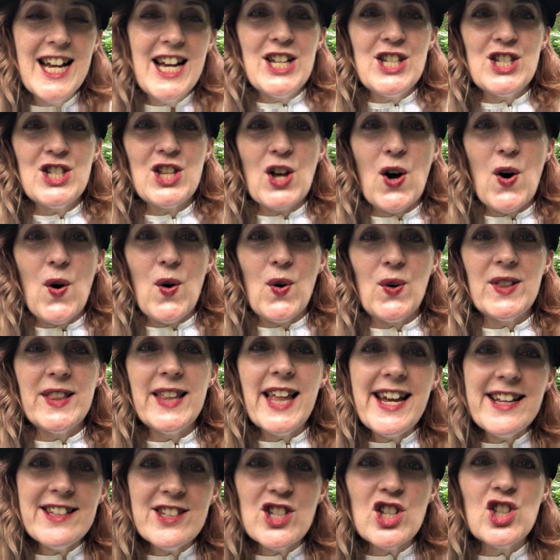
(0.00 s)
So
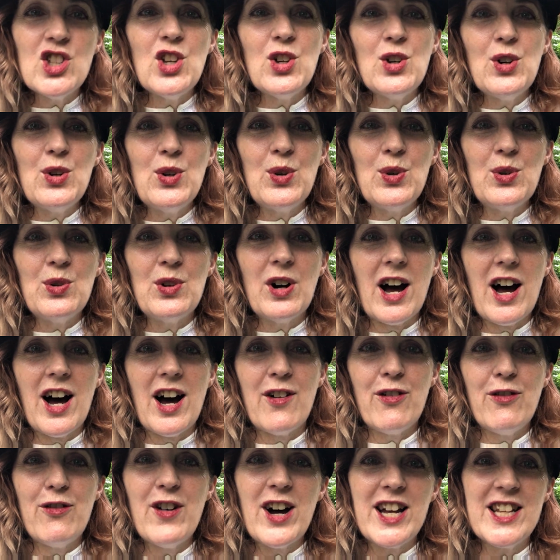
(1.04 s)
let's do
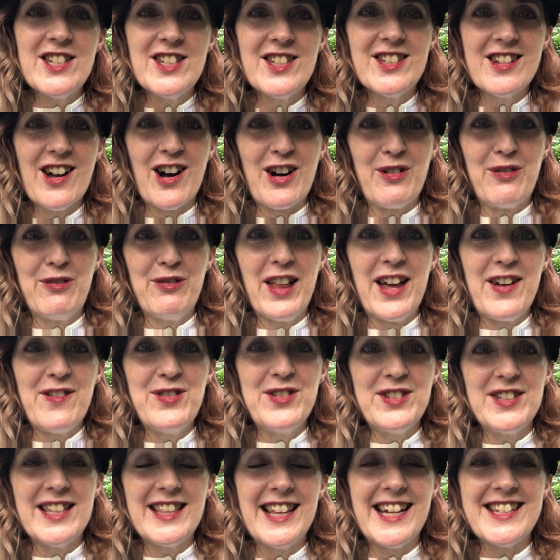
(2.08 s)
fun stuff.
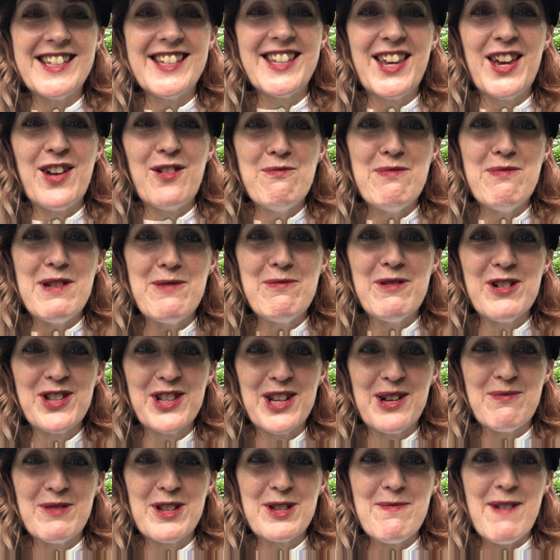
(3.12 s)
Let's give people
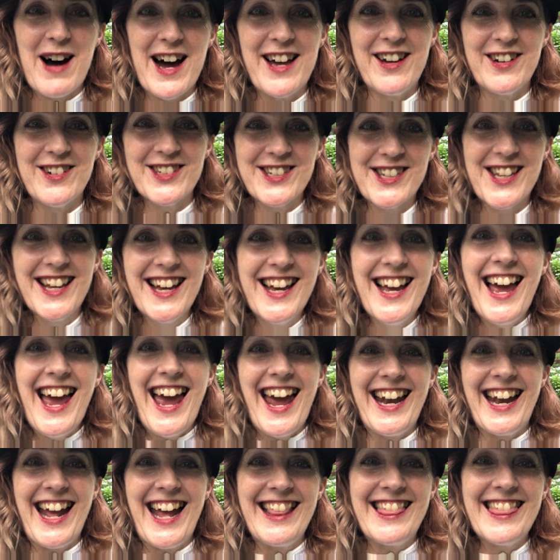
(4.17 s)
some smiles.
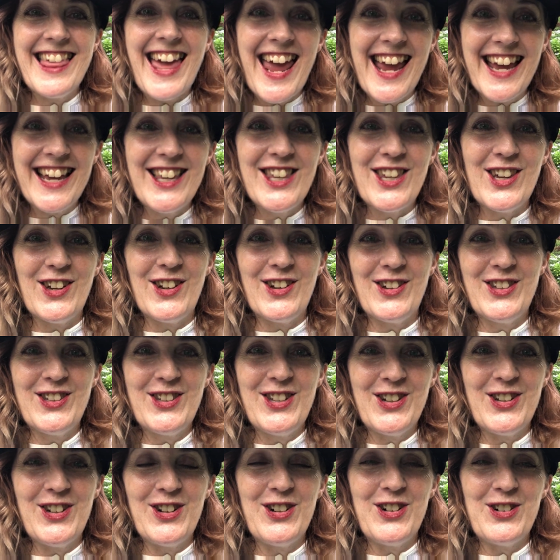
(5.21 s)
And I thank you
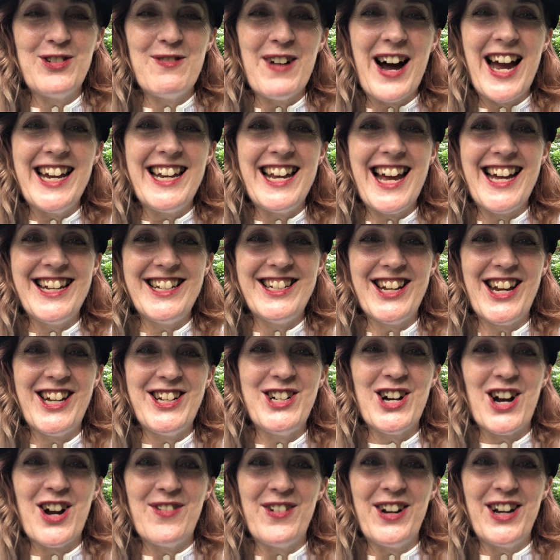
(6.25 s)
to my dad, Jay
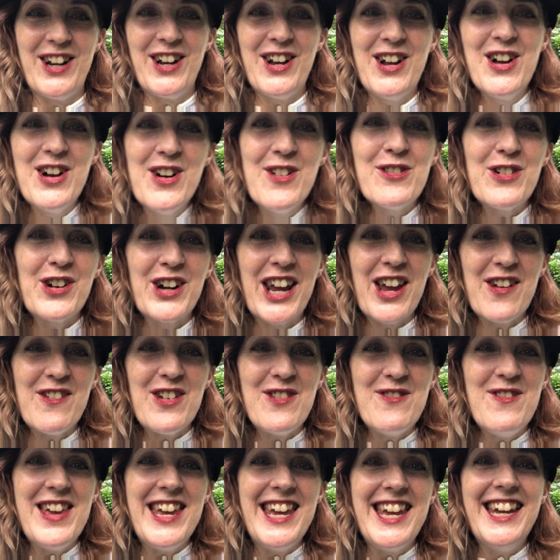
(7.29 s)
Jarman, for giving
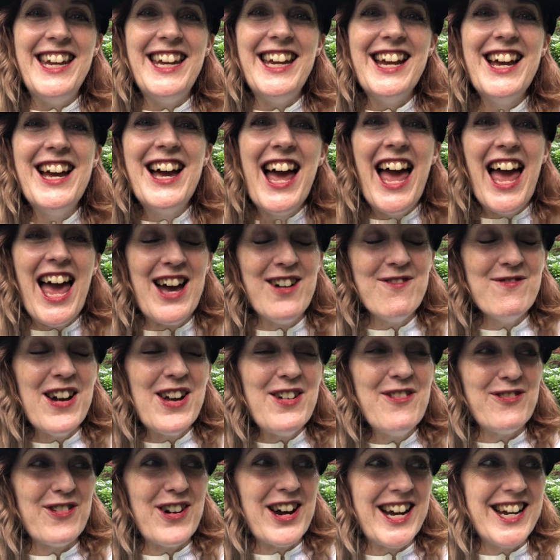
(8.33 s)
me and my
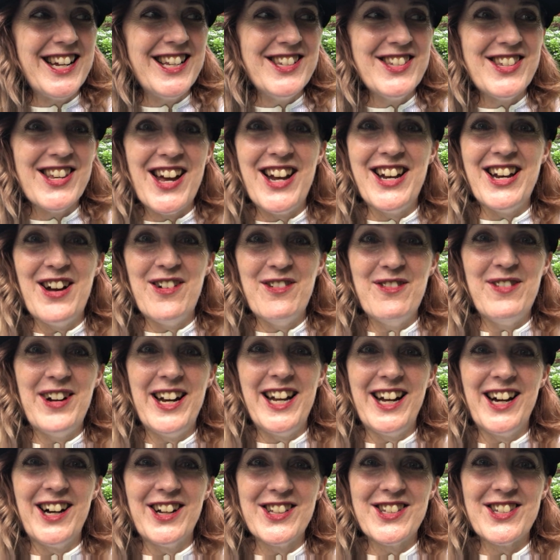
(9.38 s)
friends and everybody
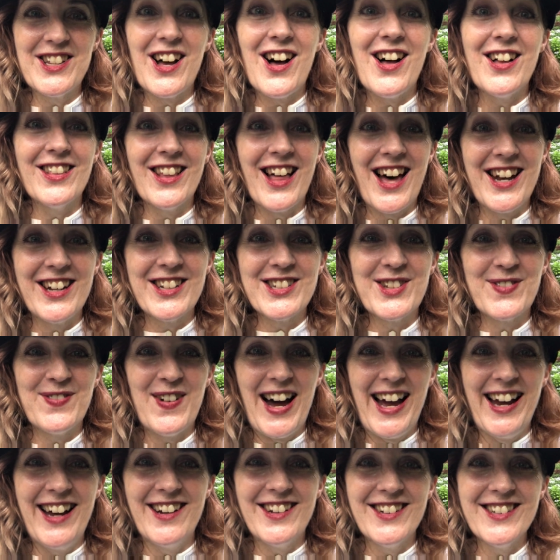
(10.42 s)
else a lot of
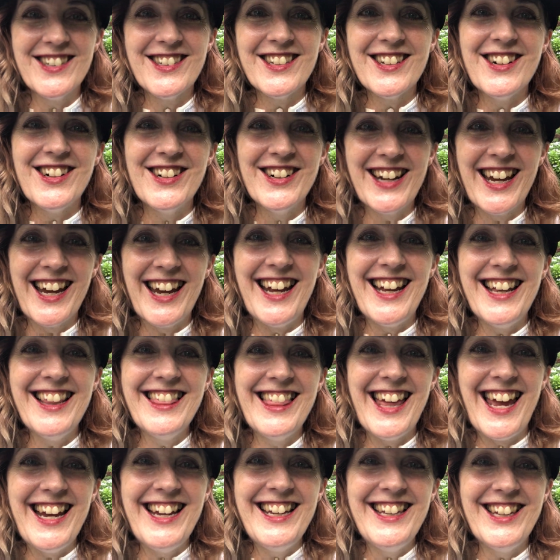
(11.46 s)
smiles. Okay,
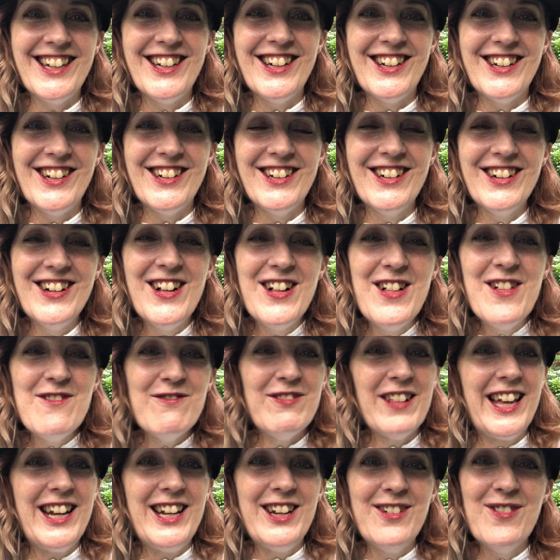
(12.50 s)
thank you.
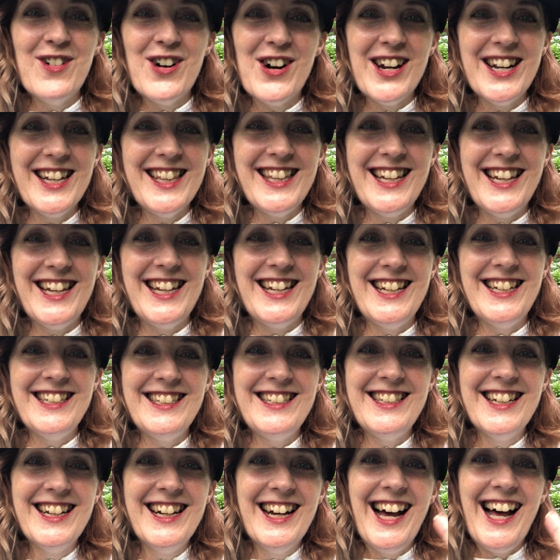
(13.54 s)
Plenty more of these.
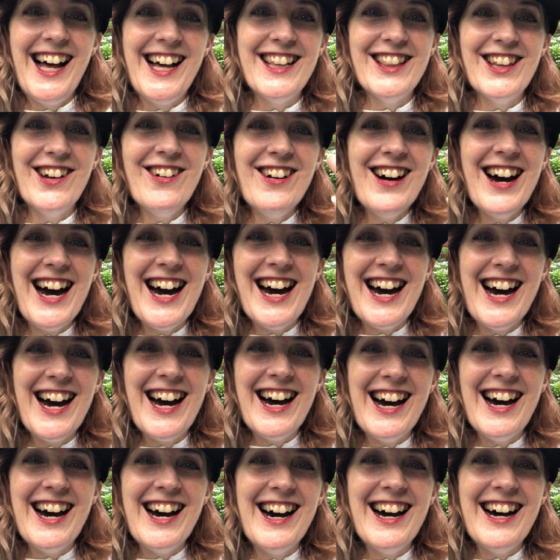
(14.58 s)

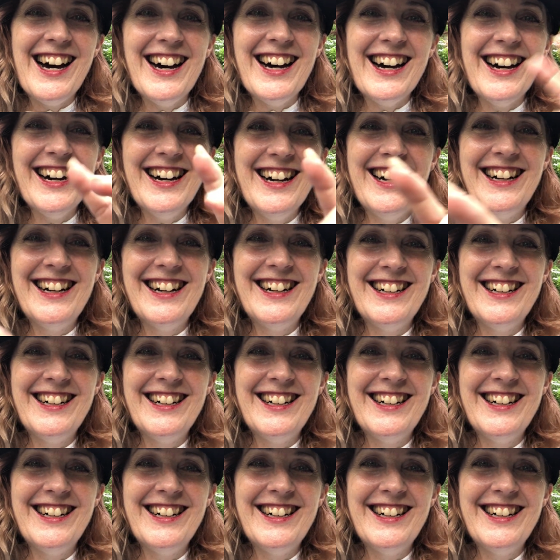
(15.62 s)
Aloha!